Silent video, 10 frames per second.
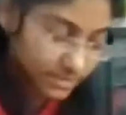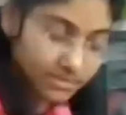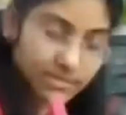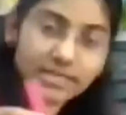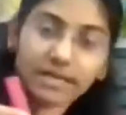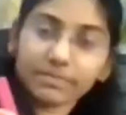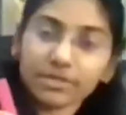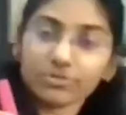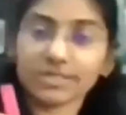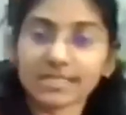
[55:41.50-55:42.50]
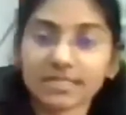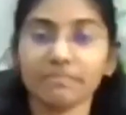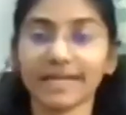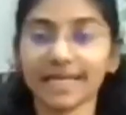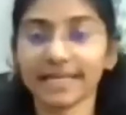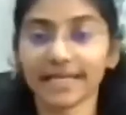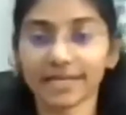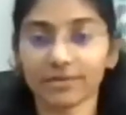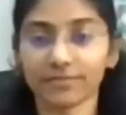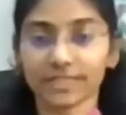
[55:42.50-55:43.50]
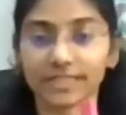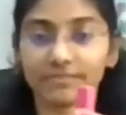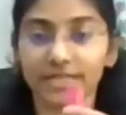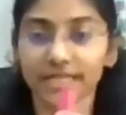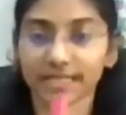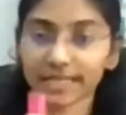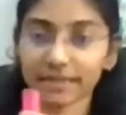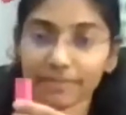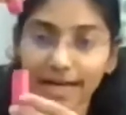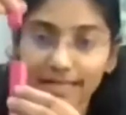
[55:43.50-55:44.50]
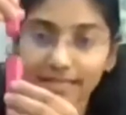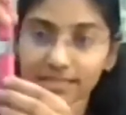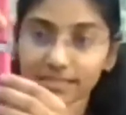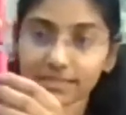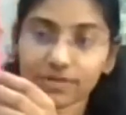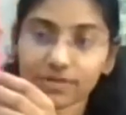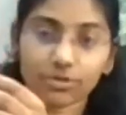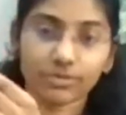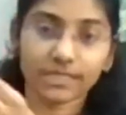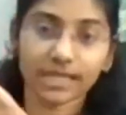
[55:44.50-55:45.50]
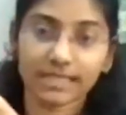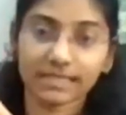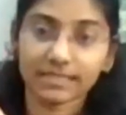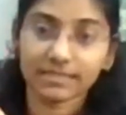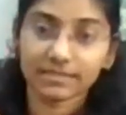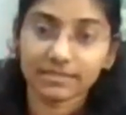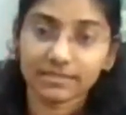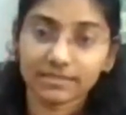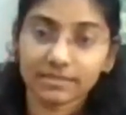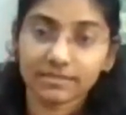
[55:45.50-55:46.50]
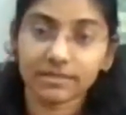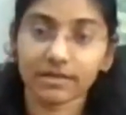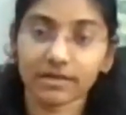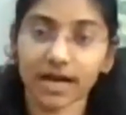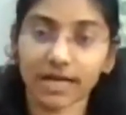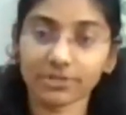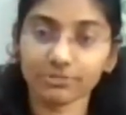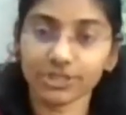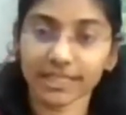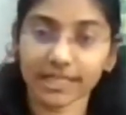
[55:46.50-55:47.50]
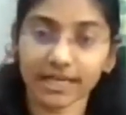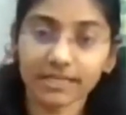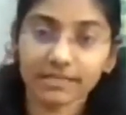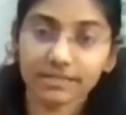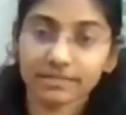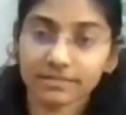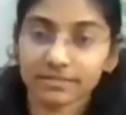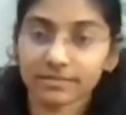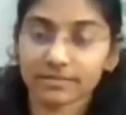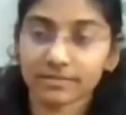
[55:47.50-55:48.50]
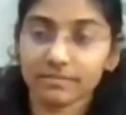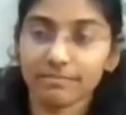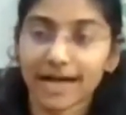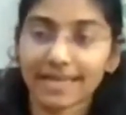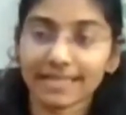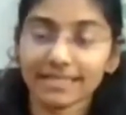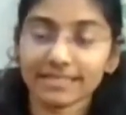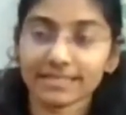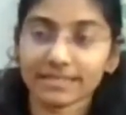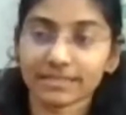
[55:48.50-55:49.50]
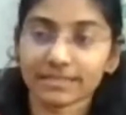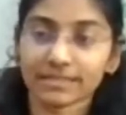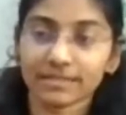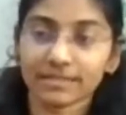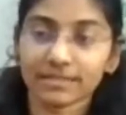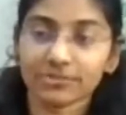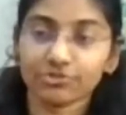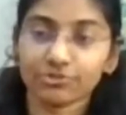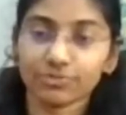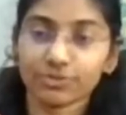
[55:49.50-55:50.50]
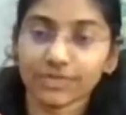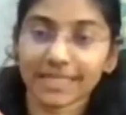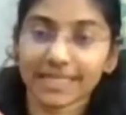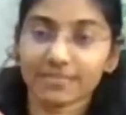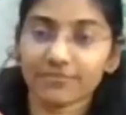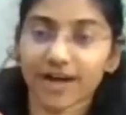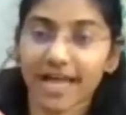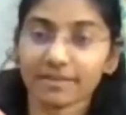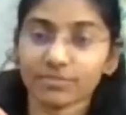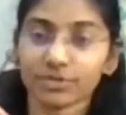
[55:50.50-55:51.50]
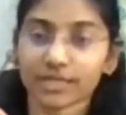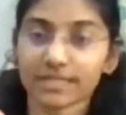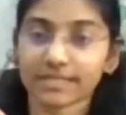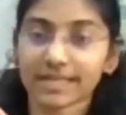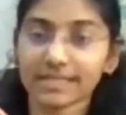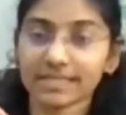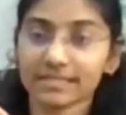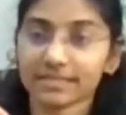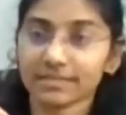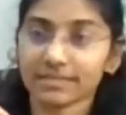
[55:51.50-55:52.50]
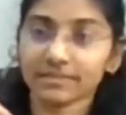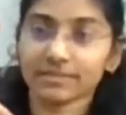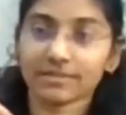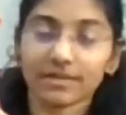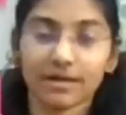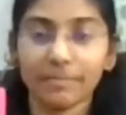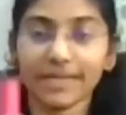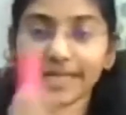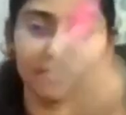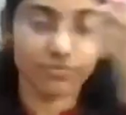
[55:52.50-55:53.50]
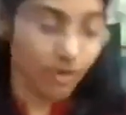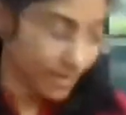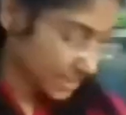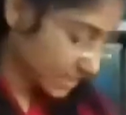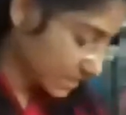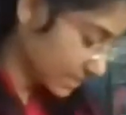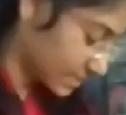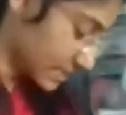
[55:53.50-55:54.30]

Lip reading: this can be used as a building kind of a thing where kid balances it one over the other. Cartoon Jenga, balance, to improve the kids' fine motor skills. A building formation.